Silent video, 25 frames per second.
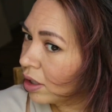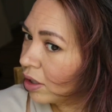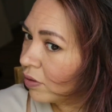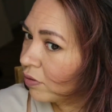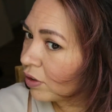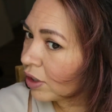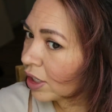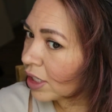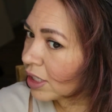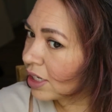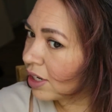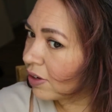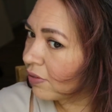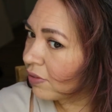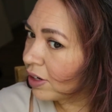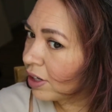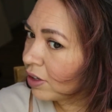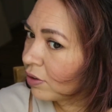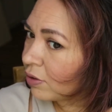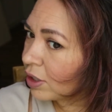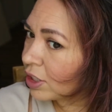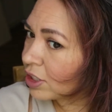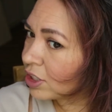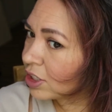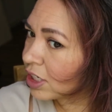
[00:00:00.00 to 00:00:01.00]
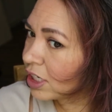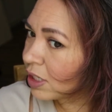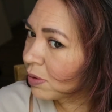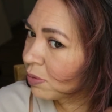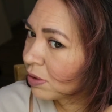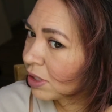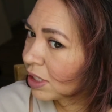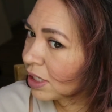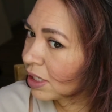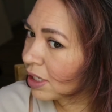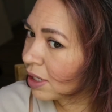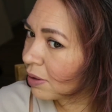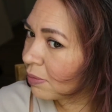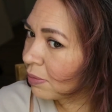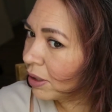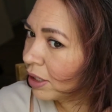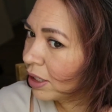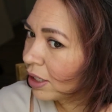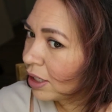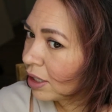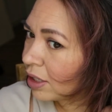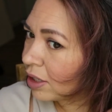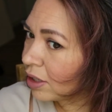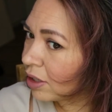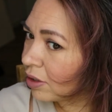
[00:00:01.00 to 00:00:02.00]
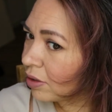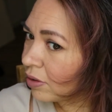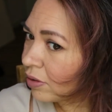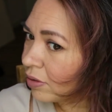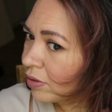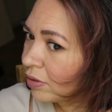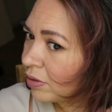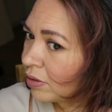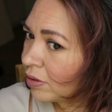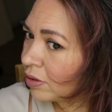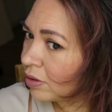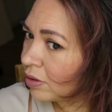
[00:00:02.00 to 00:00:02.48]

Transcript: you guys have any questions, please let me know.